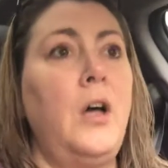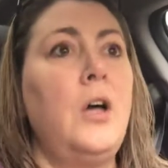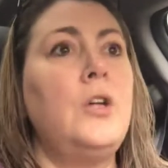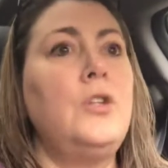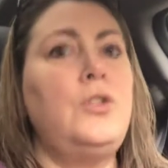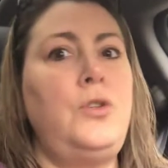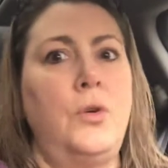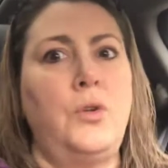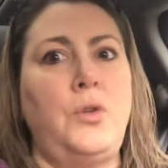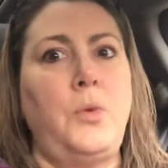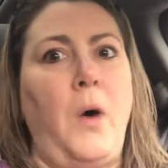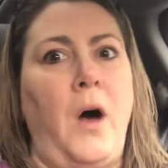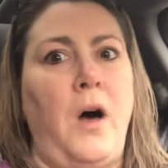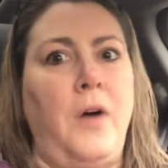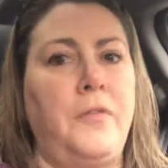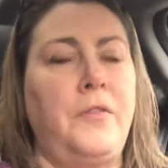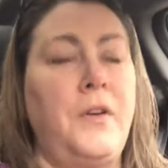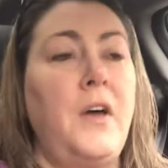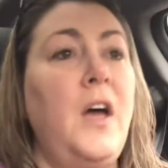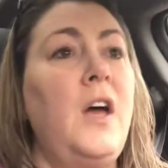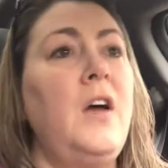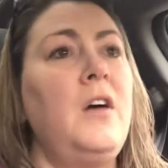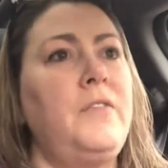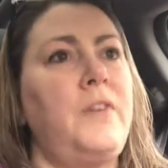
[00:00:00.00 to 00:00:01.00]
212.
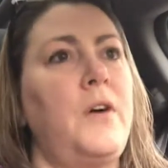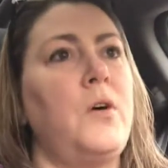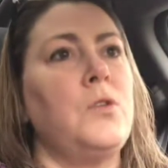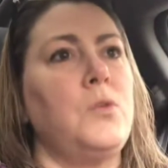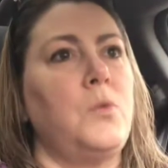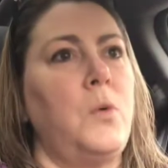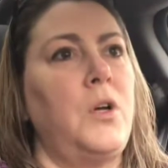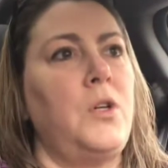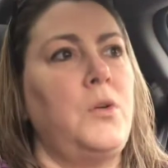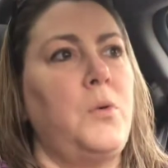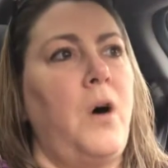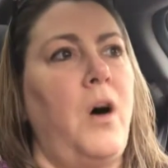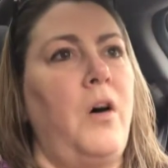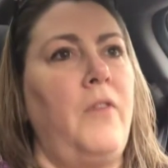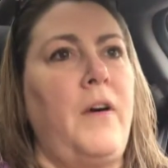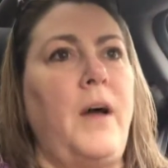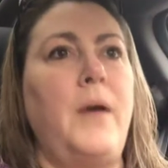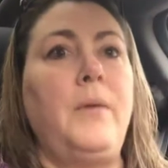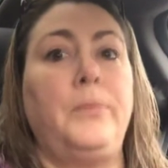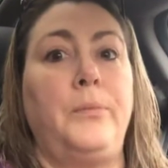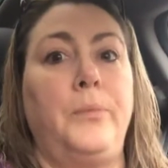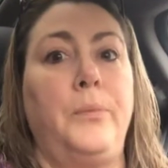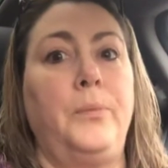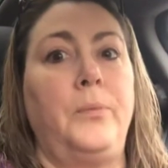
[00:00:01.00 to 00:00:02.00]
If I was 112,
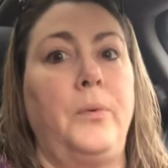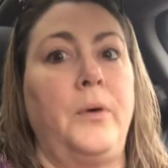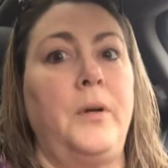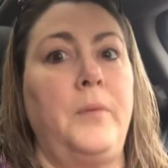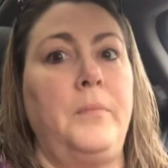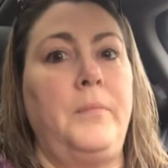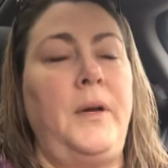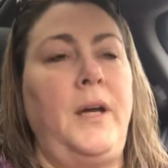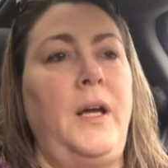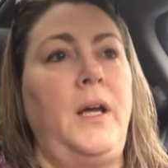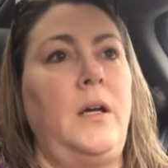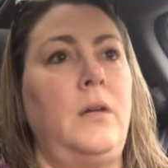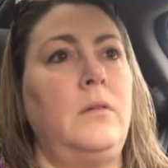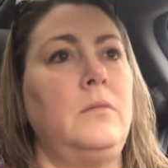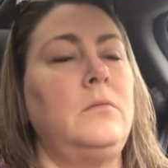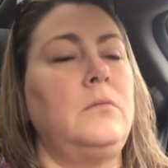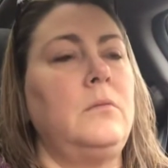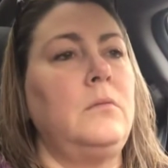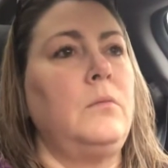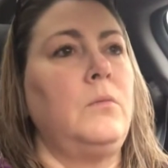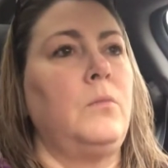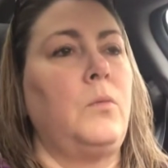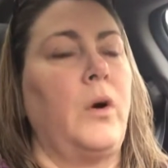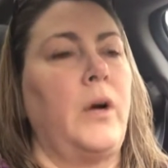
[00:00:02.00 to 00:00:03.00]
I wouldn't be
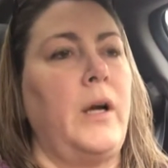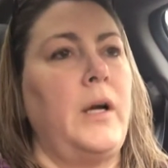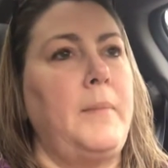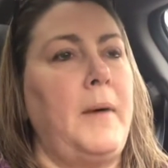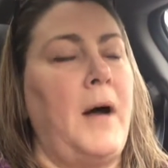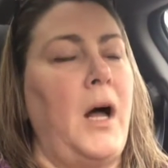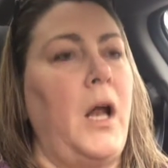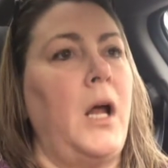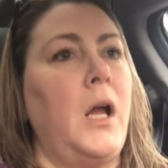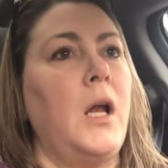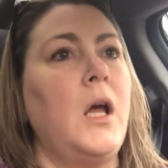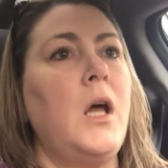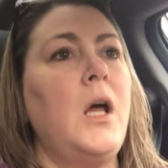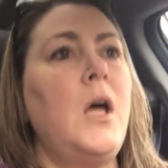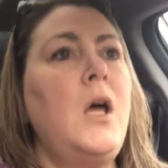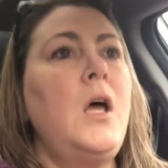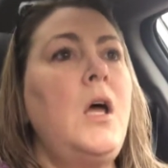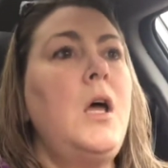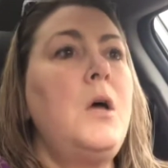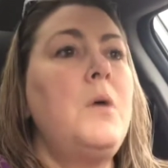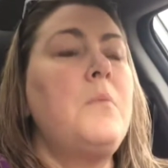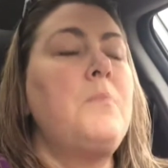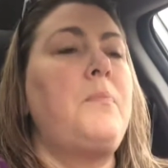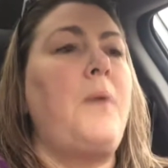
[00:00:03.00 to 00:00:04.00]
worried about it.
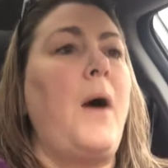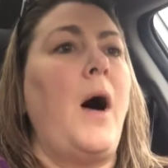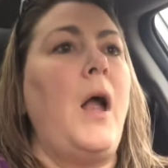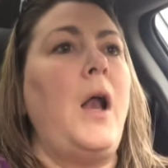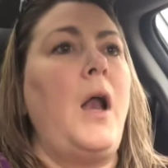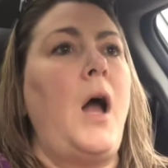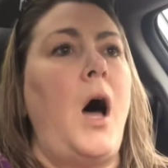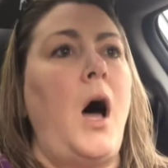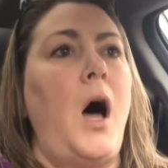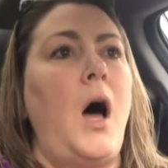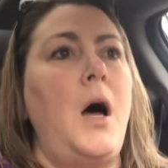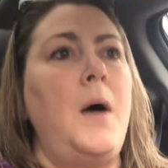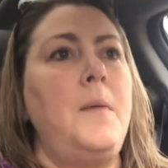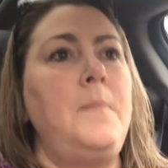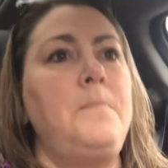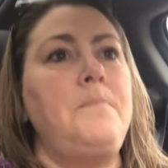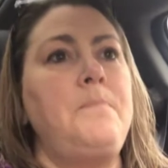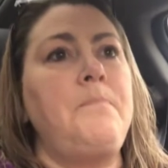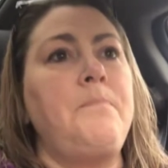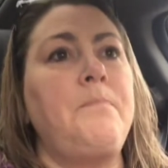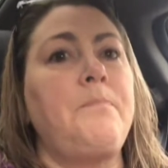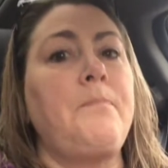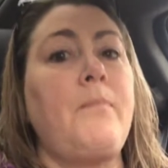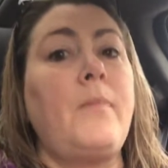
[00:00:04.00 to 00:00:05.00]
But
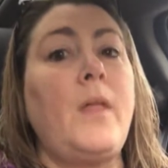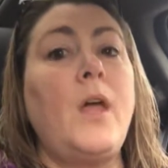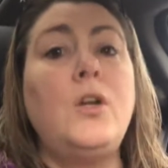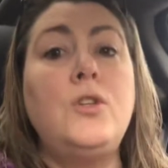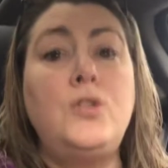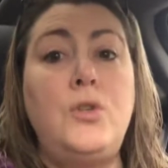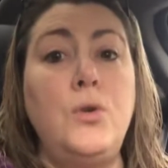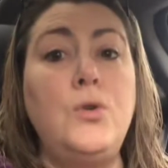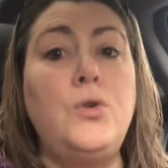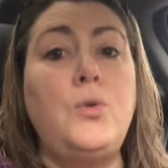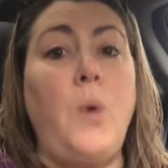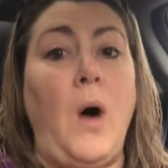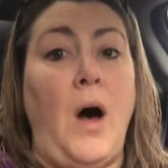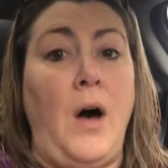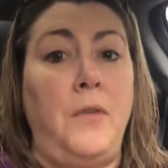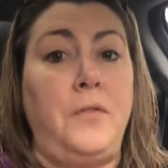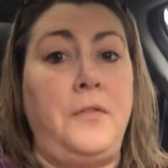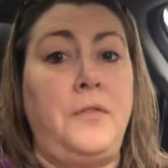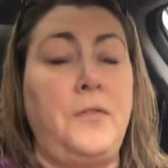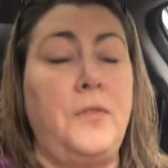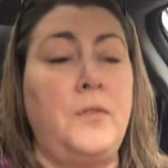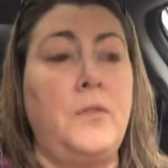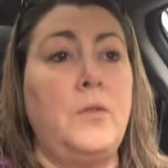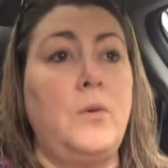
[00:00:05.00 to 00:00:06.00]

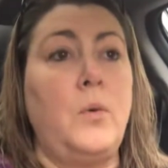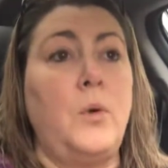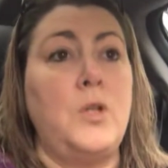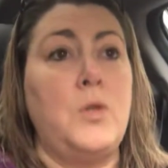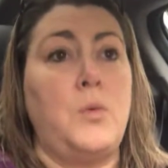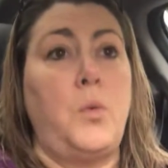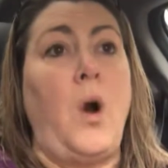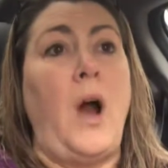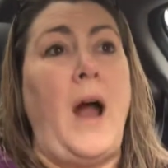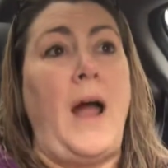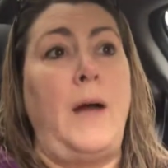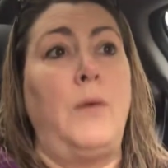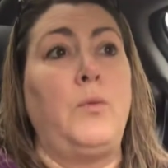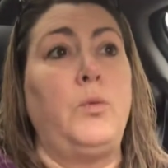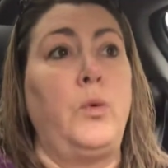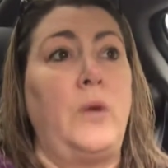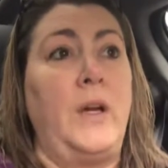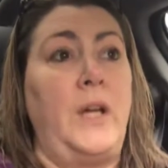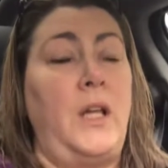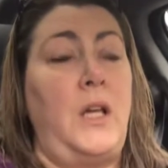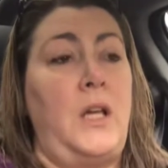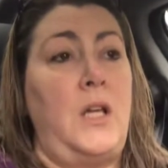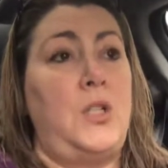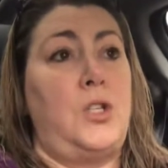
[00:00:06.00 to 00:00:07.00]
212 was where I
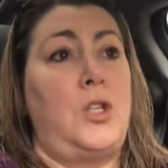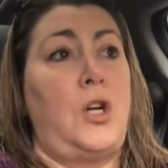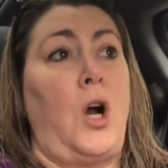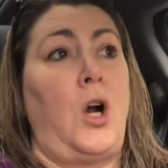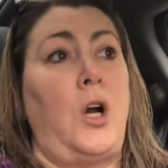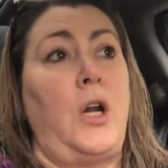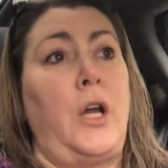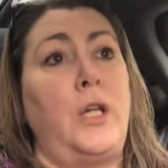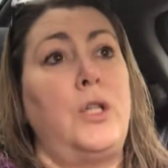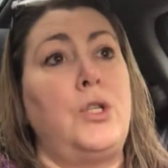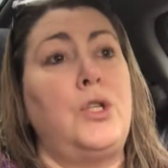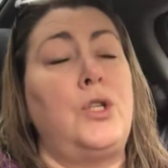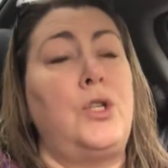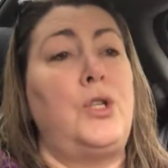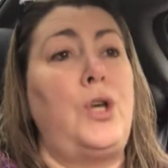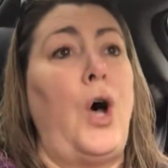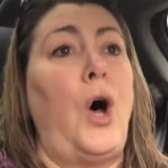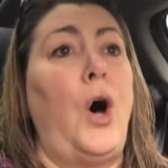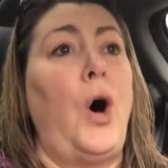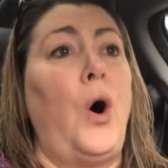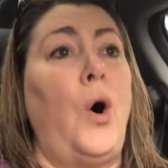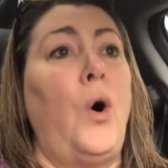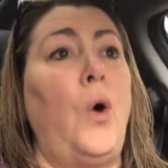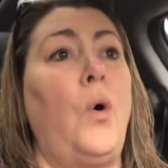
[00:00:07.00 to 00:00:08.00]
really started.
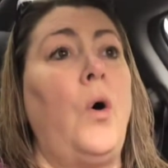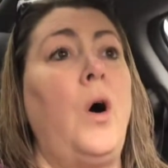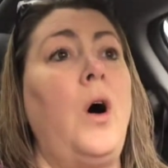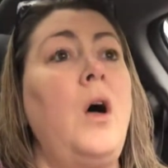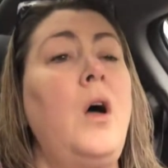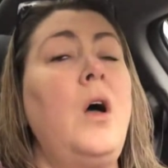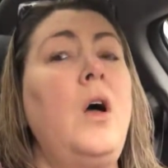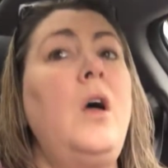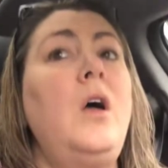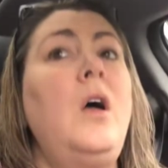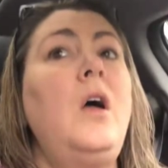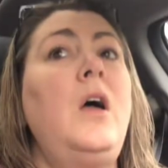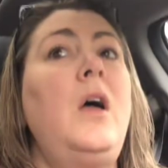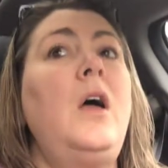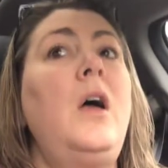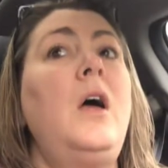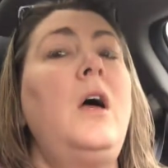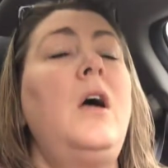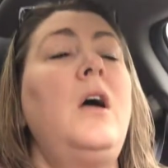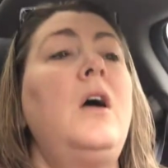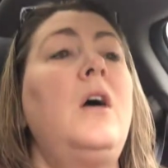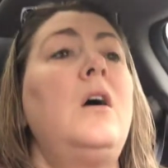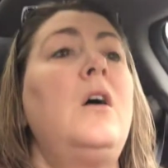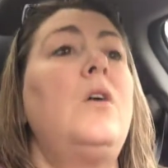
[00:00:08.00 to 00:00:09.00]
So
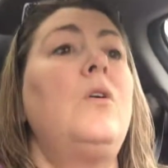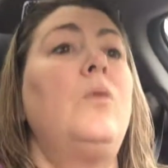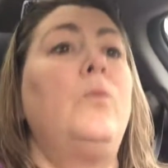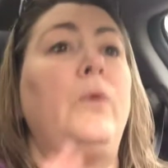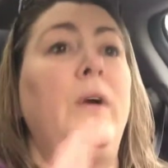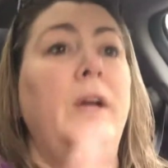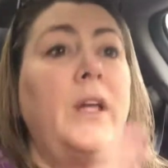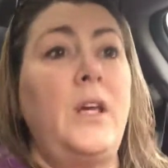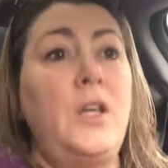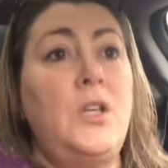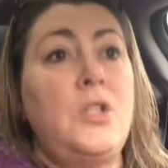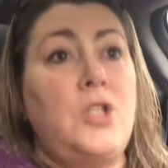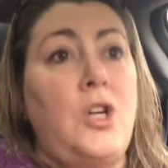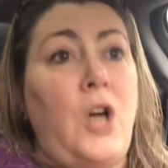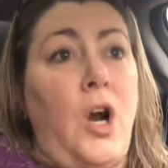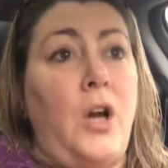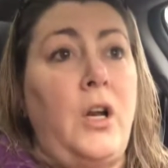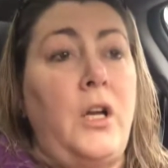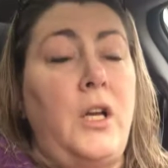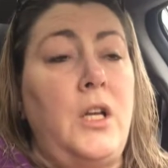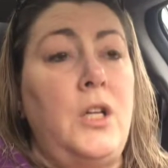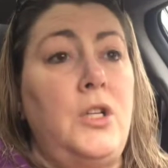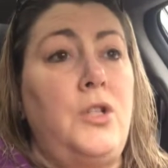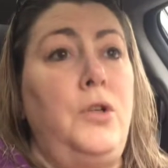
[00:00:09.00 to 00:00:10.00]
really
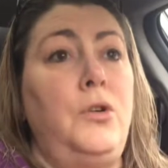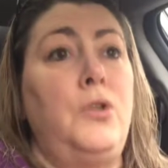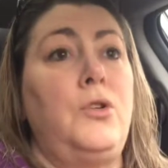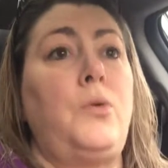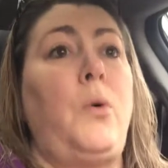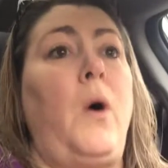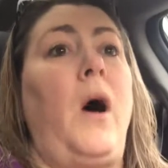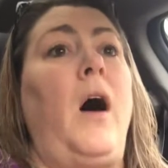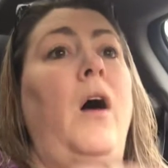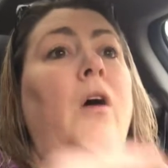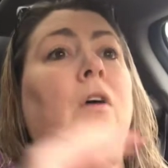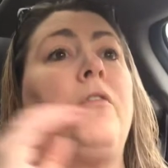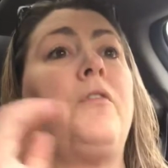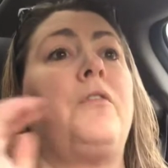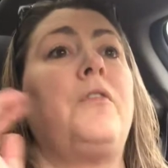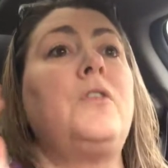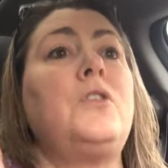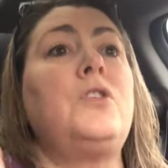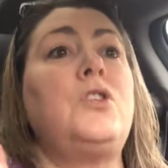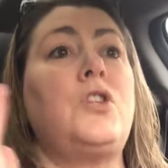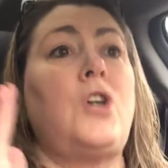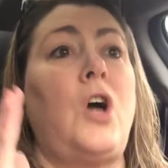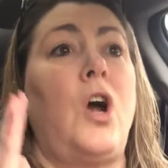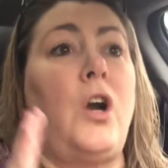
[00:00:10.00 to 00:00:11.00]
started at
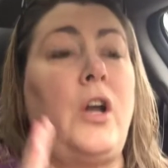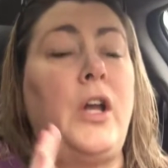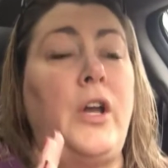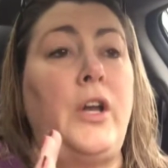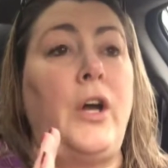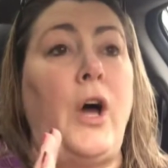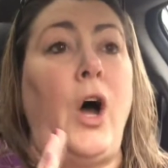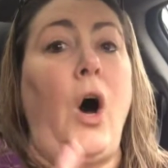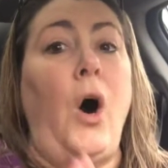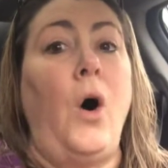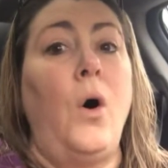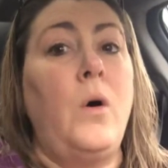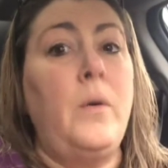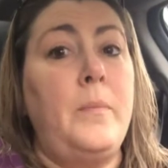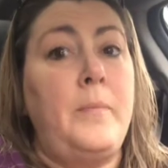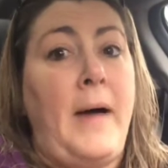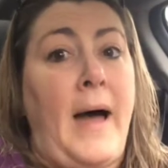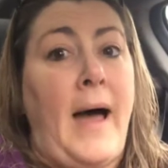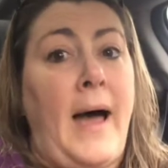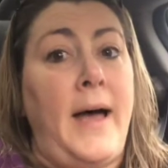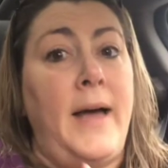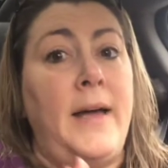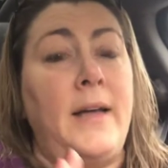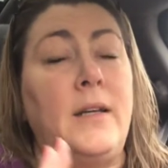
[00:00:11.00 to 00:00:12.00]
212, started
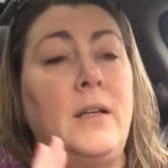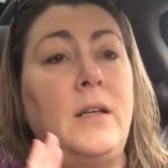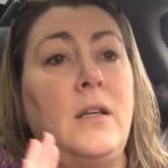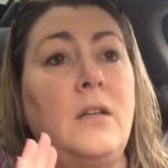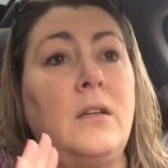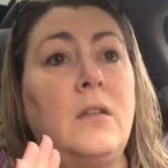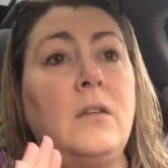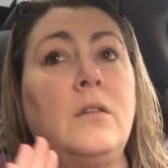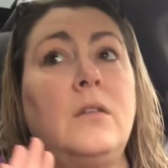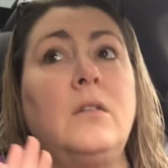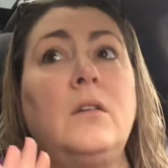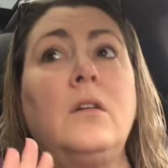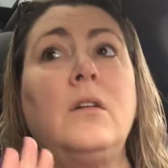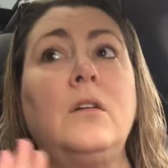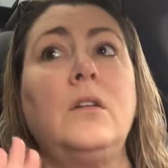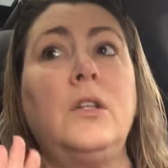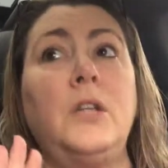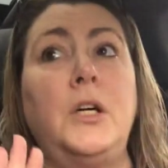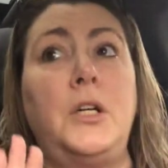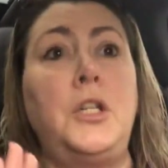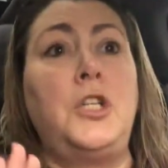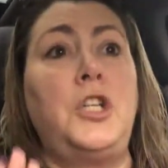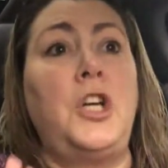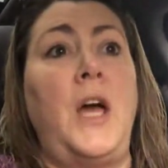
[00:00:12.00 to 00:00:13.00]
OMAD
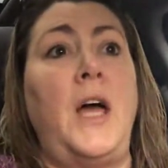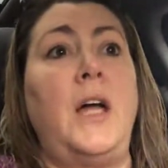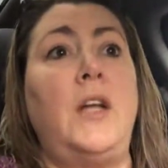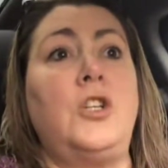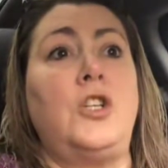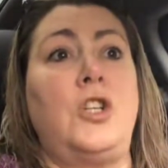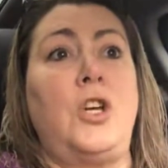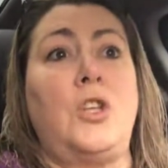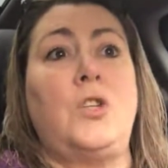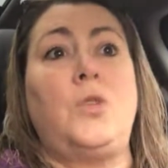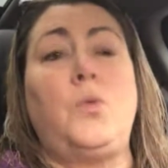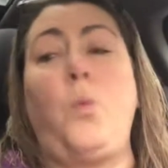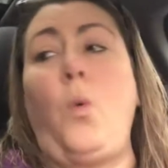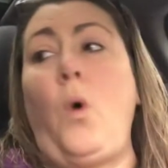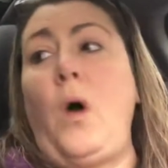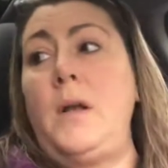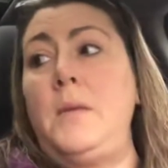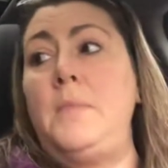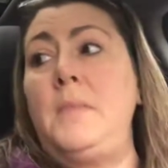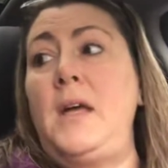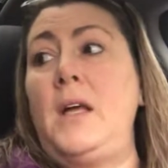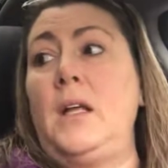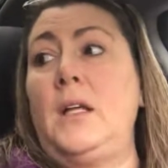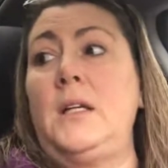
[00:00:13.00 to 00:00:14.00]
legit just
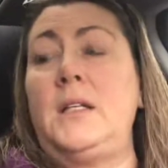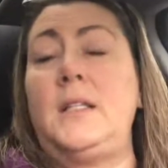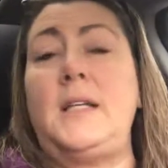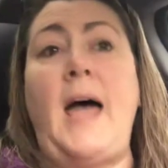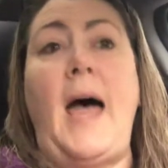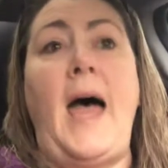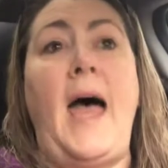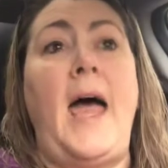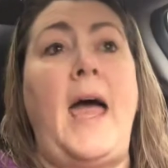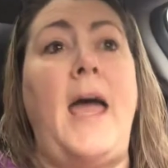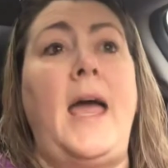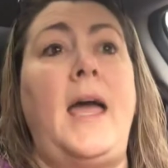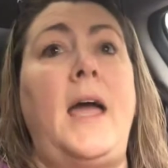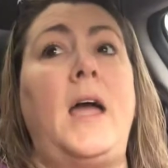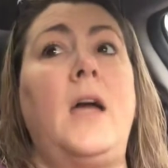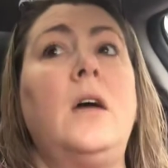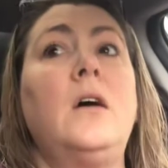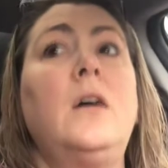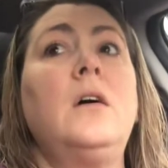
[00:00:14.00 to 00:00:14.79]
1 meal a day